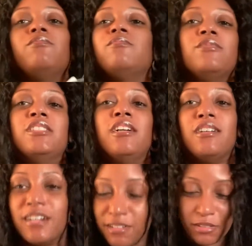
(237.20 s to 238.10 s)

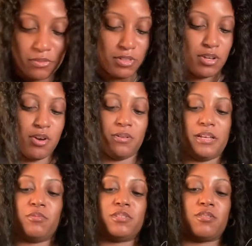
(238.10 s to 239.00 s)
I don't even know
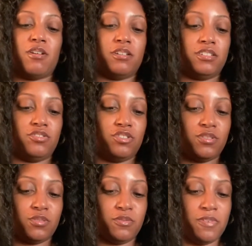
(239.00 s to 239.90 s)
like what to call it. It's just
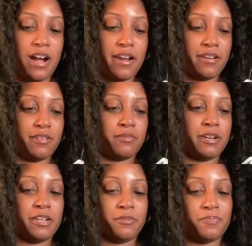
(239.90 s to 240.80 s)
so fire,
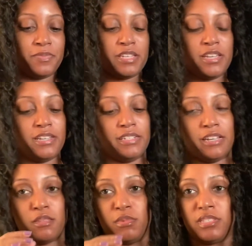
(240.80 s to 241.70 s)
right? Now
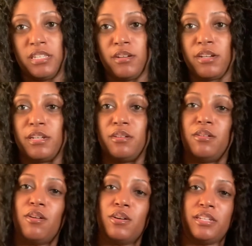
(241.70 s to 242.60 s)
the material
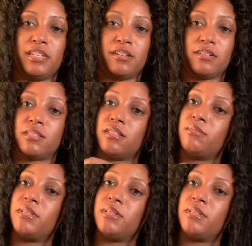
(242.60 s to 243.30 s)
on here is a little bit